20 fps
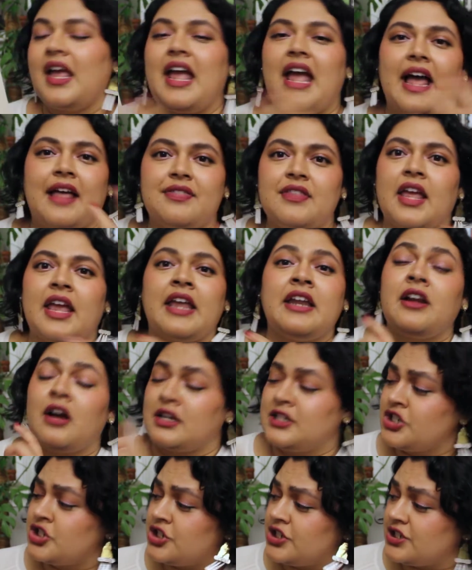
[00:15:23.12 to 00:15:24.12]
And in
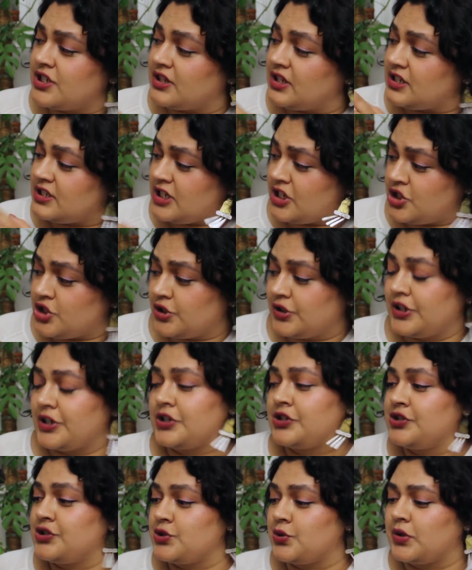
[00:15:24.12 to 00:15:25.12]
addition to the titular
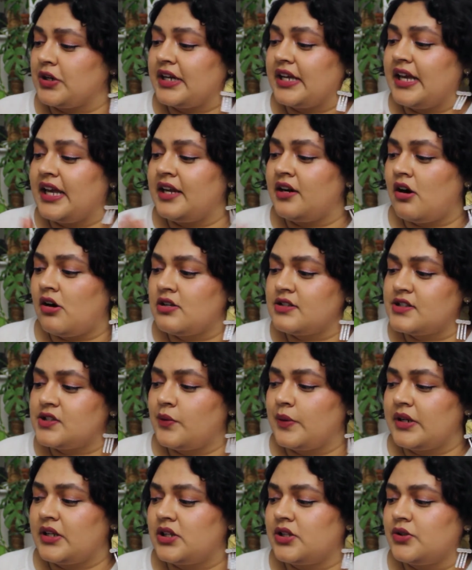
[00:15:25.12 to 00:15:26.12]
story, it also
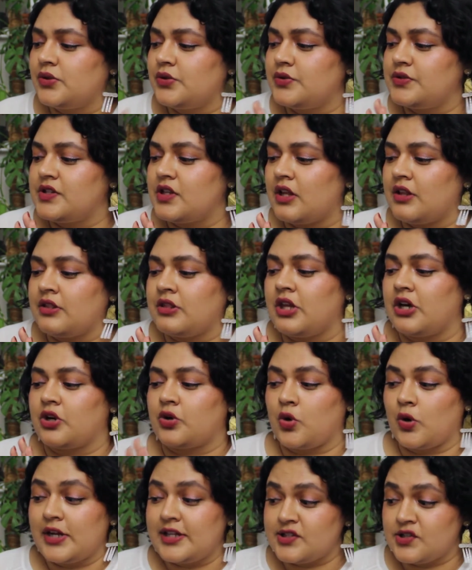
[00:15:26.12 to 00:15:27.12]
includes the
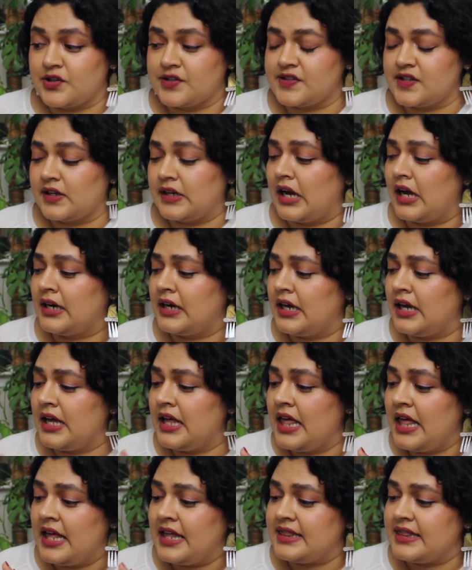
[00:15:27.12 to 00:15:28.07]
Kreutzer Sonata,